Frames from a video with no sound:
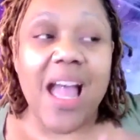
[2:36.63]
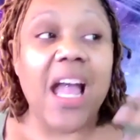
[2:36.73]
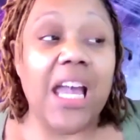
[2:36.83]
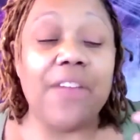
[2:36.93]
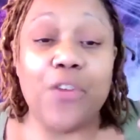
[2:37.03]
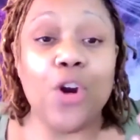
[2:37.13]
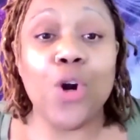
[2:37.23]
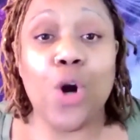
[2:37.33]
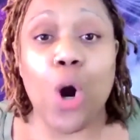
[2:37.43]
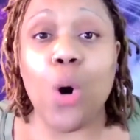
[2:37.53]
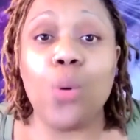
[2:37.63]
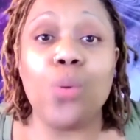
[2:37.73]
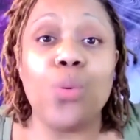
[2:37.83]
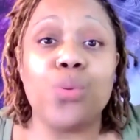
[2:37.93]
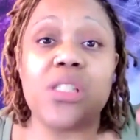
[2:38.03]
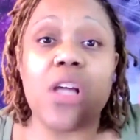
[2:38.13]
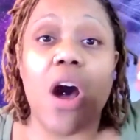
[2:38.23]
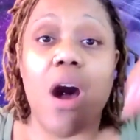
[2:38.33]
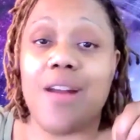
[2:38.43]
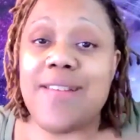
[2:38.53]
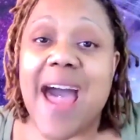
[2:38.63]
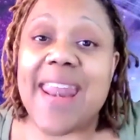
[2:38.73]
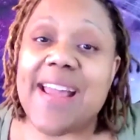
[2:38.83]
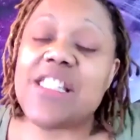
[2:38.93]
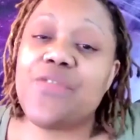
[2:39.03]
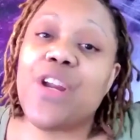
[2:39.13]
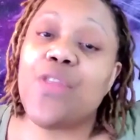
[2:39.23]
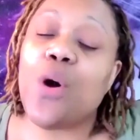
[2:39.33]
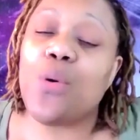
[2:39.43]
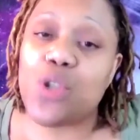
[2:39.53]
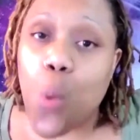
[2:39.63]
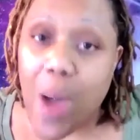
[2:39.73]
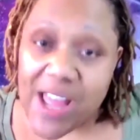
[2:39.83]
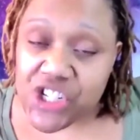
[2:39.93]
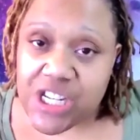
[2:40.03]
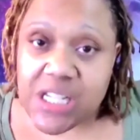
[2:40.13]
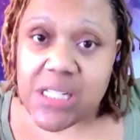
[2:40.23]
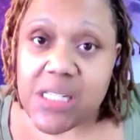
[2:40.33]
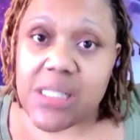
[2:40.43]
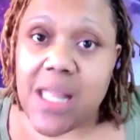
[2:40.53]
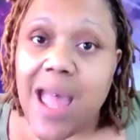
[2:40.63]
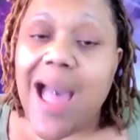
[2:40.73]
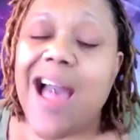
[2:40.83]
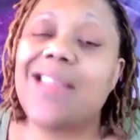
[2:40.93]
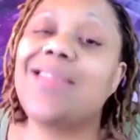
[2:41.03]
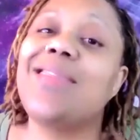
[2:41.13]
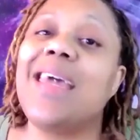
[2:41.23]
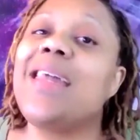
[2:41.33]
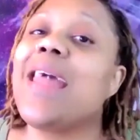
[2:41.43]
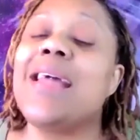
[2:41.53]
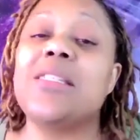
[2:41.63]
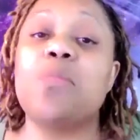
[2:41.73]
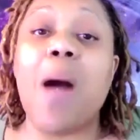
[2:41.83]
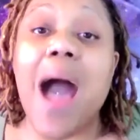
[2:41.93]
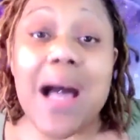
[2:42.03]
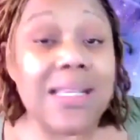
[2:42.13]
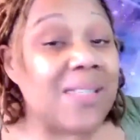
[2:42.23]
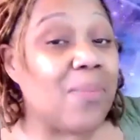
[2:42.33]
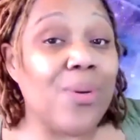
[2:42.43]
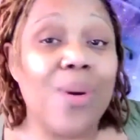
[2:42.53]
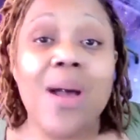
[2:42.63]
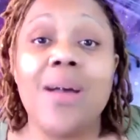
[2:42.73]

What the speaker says: If your goals are not answering those questions, then it's possible,